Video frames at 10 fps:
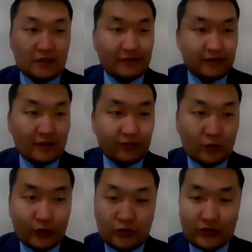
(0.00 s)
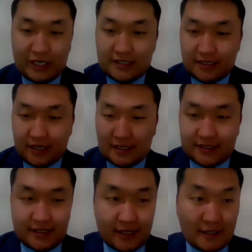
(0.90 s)
Thank you for your
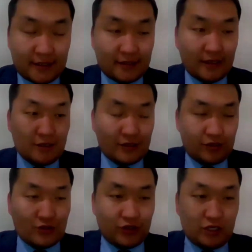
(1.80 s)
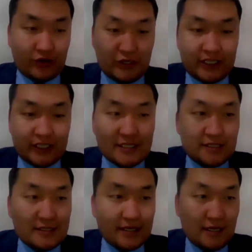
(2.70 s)
insights and
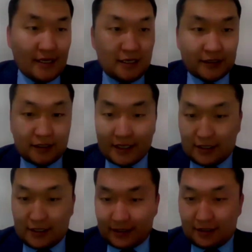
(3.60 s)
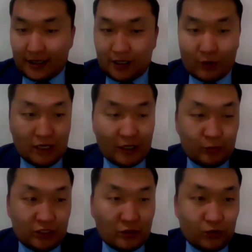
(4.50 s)
sharings. And now allow
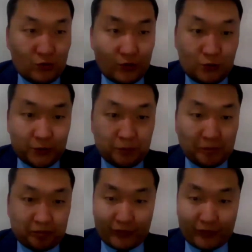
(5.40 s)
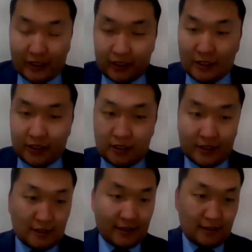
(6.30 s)
me to
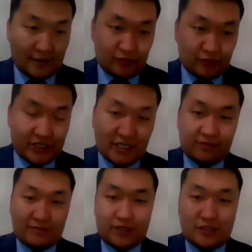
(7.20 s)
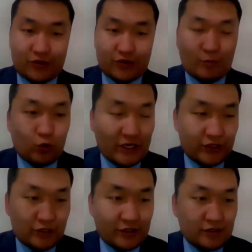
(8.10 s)
receive some
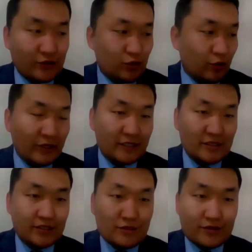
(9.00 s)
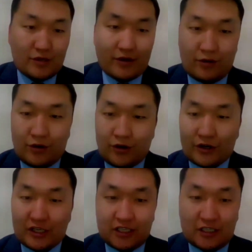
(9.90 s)
questions, comments,
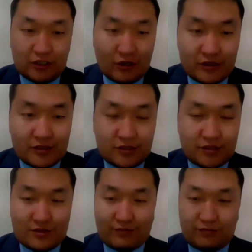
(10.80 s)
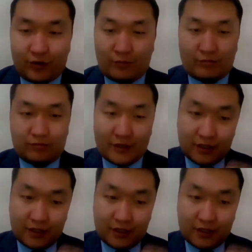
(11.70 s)
or thoughts from